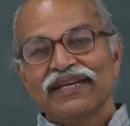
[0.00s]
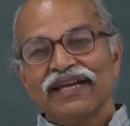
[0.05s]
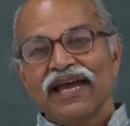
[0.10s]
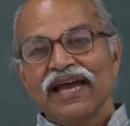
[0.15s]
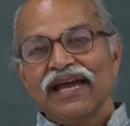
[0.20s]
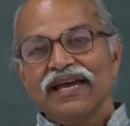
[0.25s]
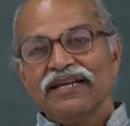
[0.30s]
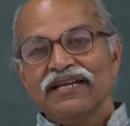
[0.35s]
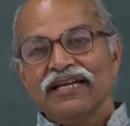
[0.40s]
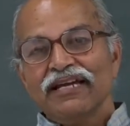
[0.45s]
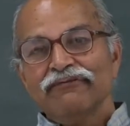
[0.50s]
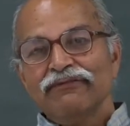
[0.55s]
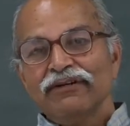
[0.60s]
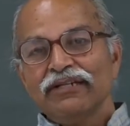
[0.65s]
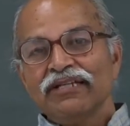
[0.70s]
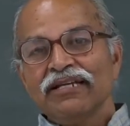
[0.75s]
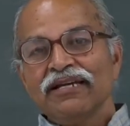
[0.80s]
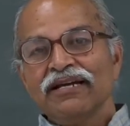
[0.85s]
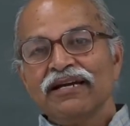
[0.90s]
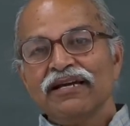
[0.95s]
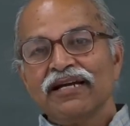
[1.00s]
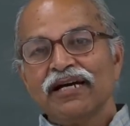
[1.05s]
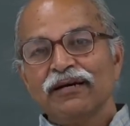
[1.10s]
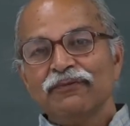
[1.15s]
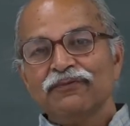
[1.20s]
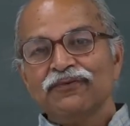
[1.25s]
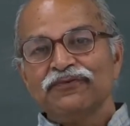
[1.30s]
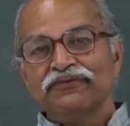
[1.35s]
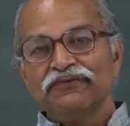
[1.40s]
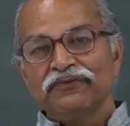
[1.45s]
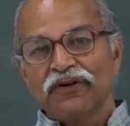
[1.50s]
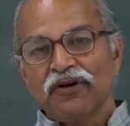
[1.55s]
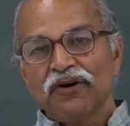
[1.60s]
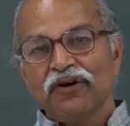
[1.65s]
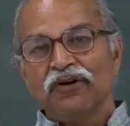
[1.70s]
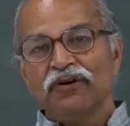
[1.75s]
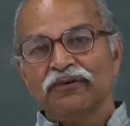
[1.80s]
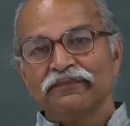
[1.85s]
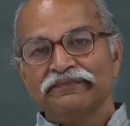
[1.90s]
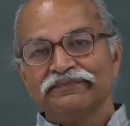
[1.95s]
and everything comes
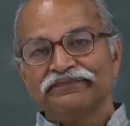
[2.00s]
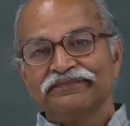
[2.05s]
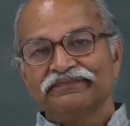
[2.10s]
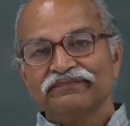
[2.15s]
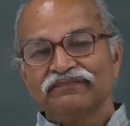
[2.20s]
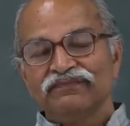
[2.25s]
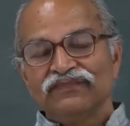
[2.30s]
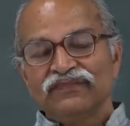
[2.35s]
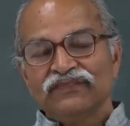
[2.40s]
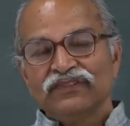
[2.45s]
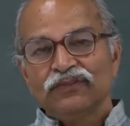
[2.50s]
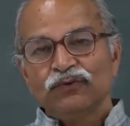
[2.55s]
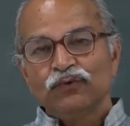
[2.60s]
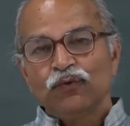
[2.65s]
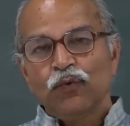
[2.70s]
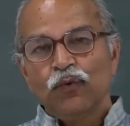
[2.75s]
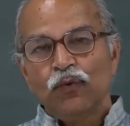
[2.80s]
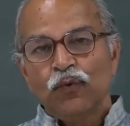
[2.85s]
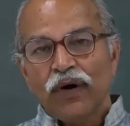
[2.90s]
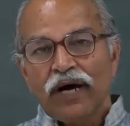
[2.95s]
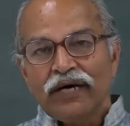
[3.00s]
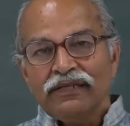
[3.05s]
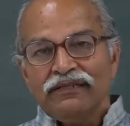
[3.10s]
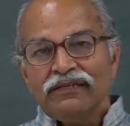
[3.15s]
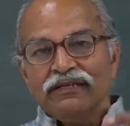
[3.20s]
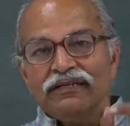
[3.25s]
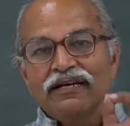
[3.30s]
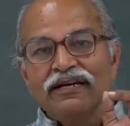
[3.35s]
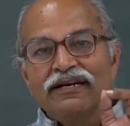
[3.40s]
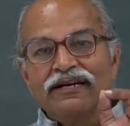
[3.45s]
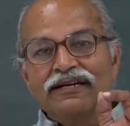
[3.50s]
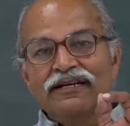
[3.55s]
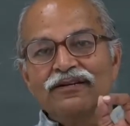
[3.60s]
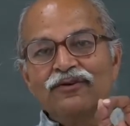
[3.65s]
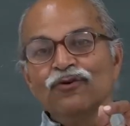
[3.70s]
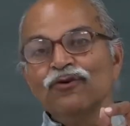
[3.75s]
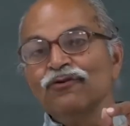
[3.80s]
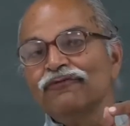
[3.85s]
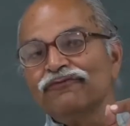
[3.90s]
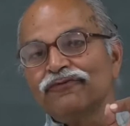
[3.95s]
from one
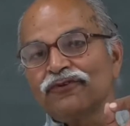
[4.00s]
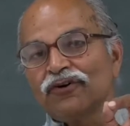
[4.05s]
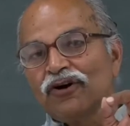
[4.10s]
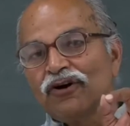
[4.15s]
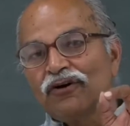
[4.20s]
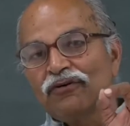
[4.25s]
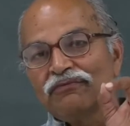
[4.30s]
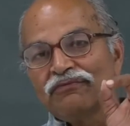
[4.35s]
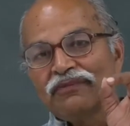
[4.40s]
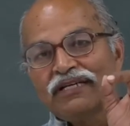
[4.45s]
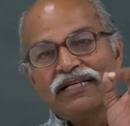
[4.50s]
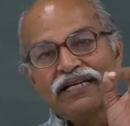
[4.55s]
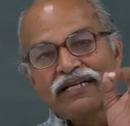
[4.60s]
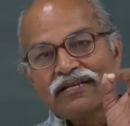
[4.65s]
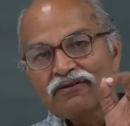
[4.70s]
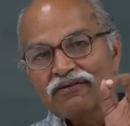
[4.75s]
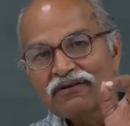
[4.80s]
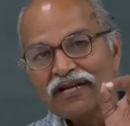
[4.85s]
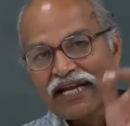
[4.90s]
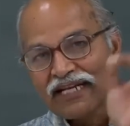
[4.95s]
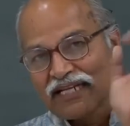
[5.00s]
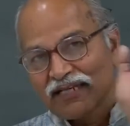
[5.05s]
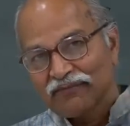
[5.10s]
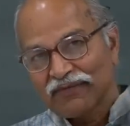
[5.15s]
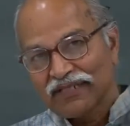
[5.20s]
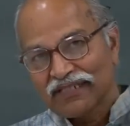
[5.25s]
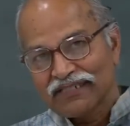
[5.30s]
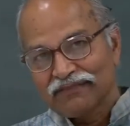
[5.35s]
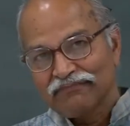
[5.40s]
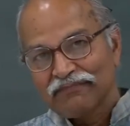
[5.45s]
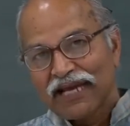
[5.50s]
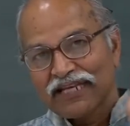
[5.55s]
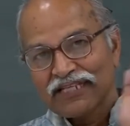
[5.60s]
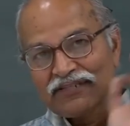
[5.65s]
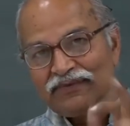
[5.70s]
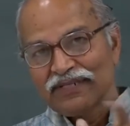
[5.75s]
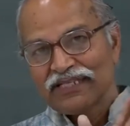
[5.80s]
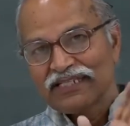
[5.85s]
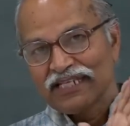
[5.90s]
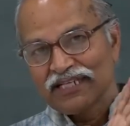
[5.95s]
clue from electrodynamics,
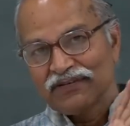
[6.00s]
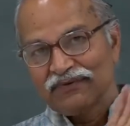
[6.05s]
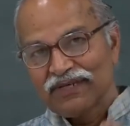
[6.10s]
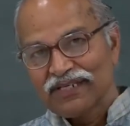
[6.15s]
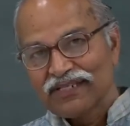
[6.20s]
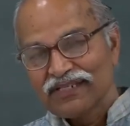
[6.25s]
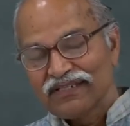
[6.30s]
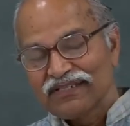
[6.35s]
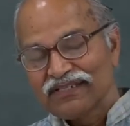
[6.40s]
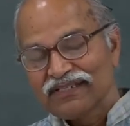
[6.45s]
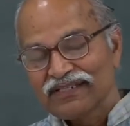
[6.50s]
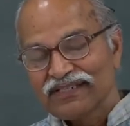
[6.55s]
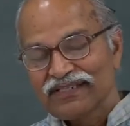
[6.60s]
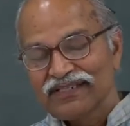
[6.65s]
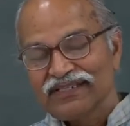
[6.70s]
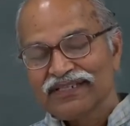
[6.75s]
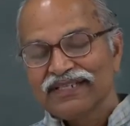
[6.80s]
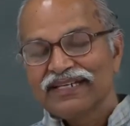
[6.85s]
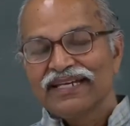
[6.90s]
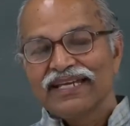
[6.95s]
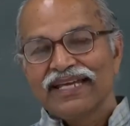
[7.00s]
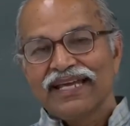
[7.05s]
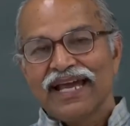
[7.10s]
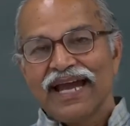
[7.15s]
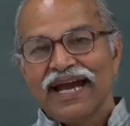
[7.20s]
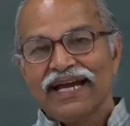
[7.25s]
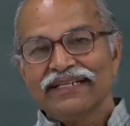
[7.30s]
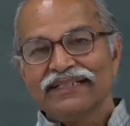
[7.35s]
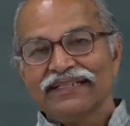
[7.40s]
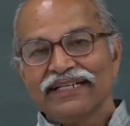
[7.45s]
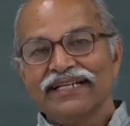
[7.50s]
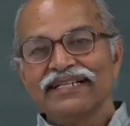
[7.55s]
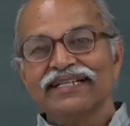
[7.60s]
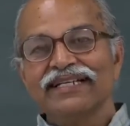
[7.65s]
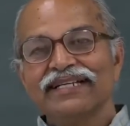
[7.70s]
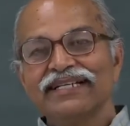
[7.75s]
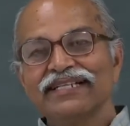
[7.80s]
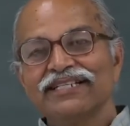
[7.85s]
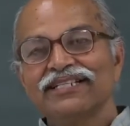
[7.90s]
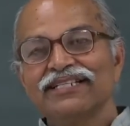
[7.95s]
Maxwell's equations, and that
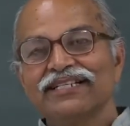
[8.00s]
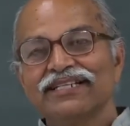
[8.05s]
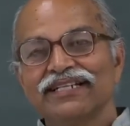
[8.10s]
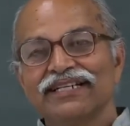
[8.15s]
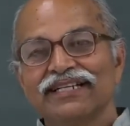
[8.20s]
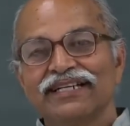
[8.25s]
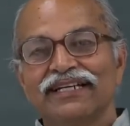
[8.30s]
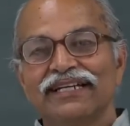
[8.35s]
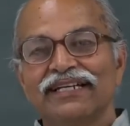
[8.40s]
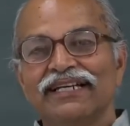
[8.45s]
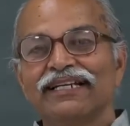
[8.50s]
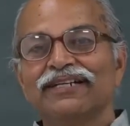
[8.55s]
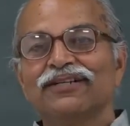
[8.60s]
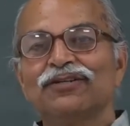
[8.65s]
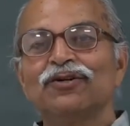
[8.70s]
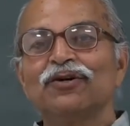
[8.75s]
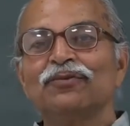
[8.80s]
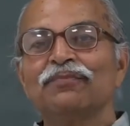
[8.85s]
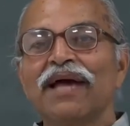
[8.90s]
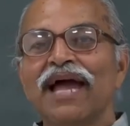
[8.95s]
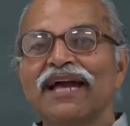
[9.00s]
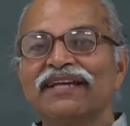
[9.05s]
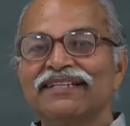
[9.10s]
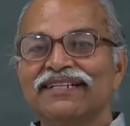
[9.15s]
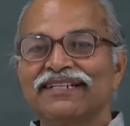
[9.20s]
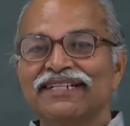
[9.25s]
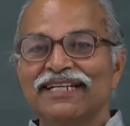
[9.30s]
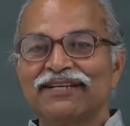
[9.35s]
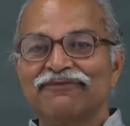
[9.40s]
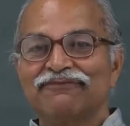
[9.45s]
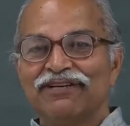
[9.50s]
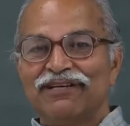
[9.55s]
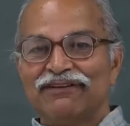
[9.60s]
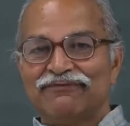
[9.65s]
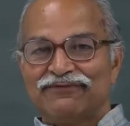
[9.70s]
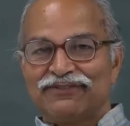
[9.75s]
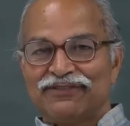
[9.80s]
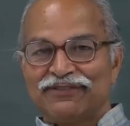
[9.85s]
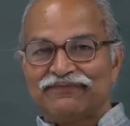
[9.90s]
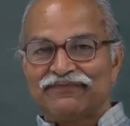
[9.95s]
is electromagnetic
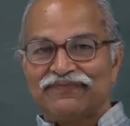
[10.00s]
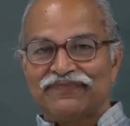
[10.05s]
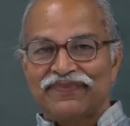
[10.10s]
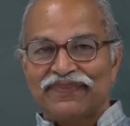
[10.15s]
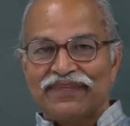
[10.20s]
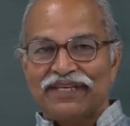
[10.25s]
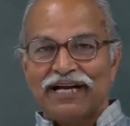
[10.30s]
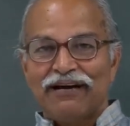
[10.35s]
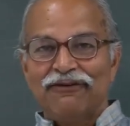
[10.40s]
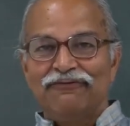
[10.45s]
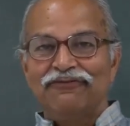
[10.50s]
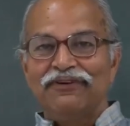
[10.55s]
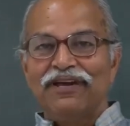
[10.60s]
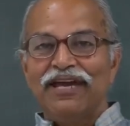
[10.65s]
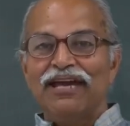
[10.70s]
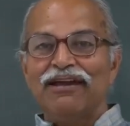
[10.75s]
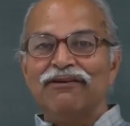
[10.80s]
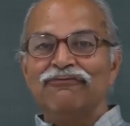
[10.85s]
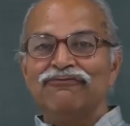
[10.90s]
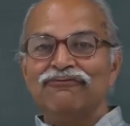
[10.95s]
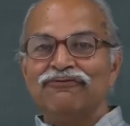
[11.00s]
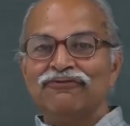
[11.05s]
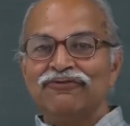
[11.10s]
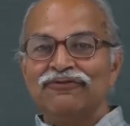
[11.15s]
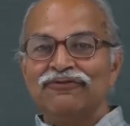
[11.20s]
waves. A wave